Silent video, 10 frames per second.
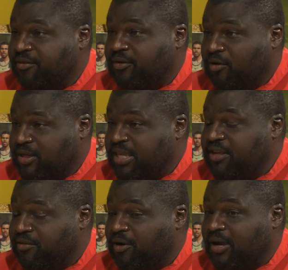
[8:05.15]
are the
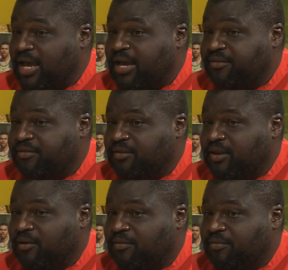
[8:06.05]
key to our guys.
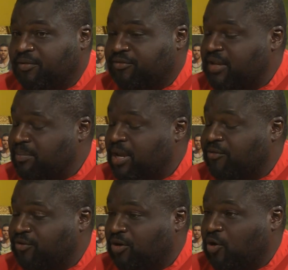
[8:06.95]
You know, their snap
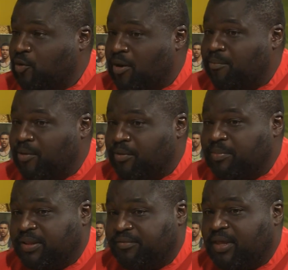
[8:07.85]
counts are going to go up, but we
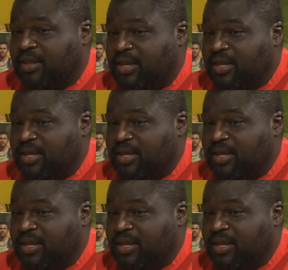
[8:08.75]
believe that